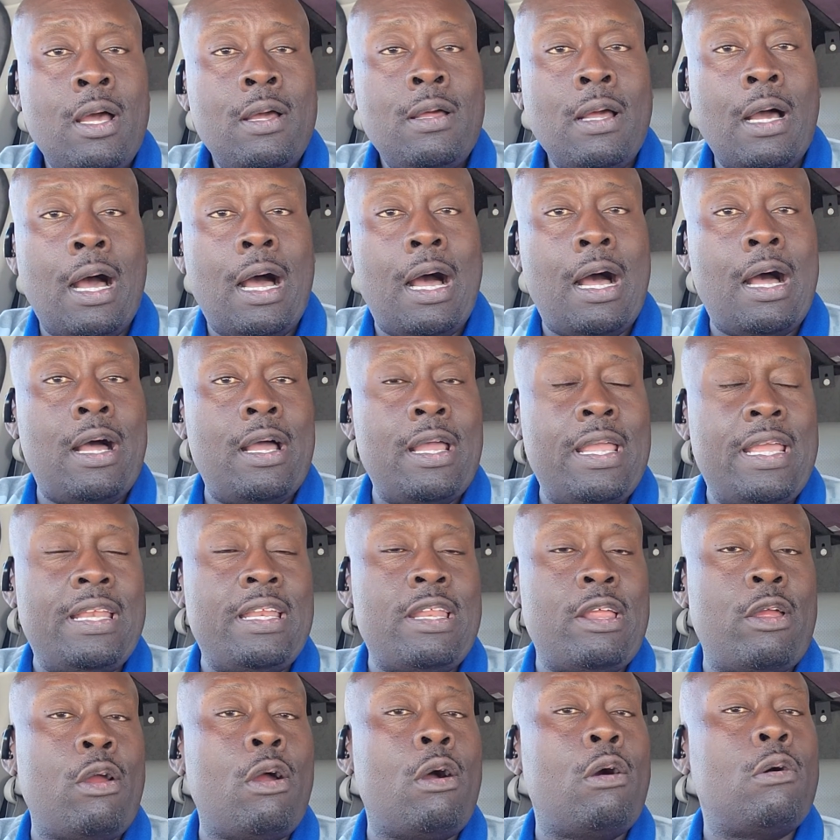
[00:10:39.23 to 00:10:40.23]
in
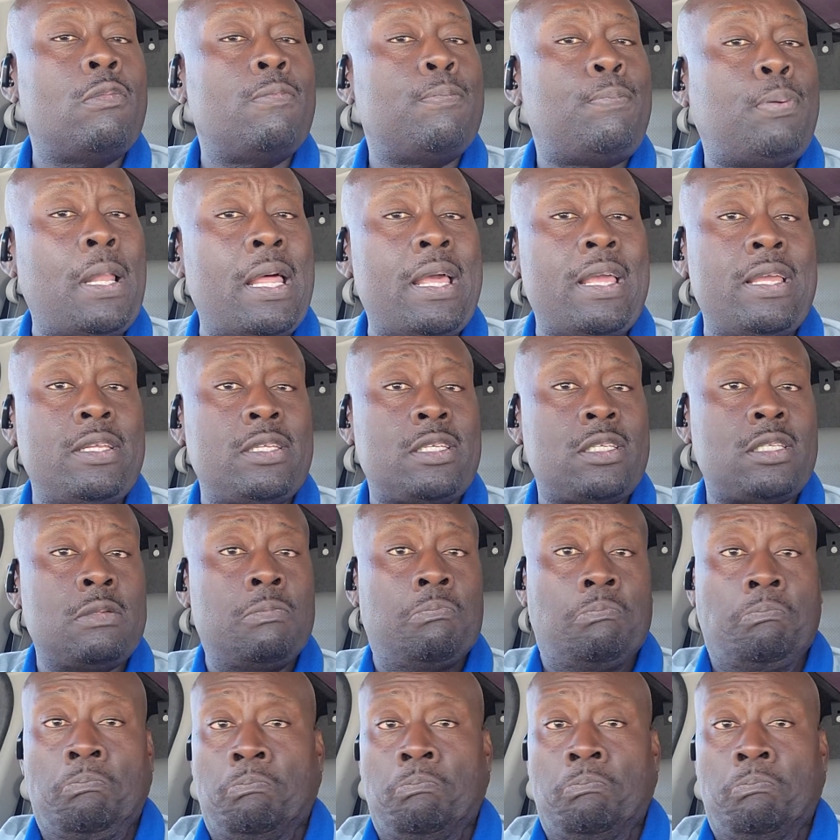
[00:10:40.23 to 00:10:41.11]
their own place.